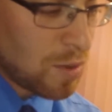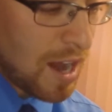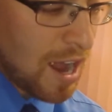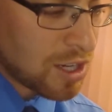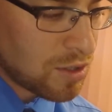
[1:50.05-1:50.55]
you
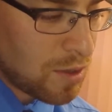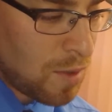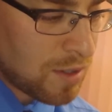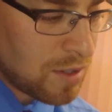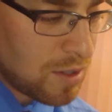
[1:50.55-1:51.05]
would actually
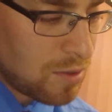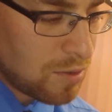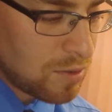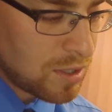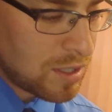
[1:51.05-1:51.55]
want to
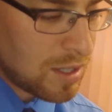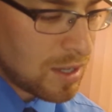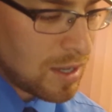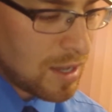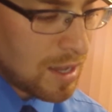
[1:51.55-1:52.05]
use
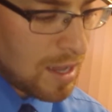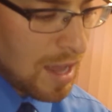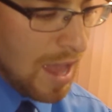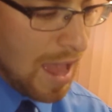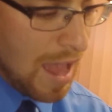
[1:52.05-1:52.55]

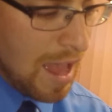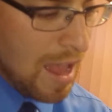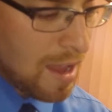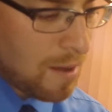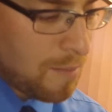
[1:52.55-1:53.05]

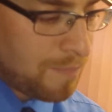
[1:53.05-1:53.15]
a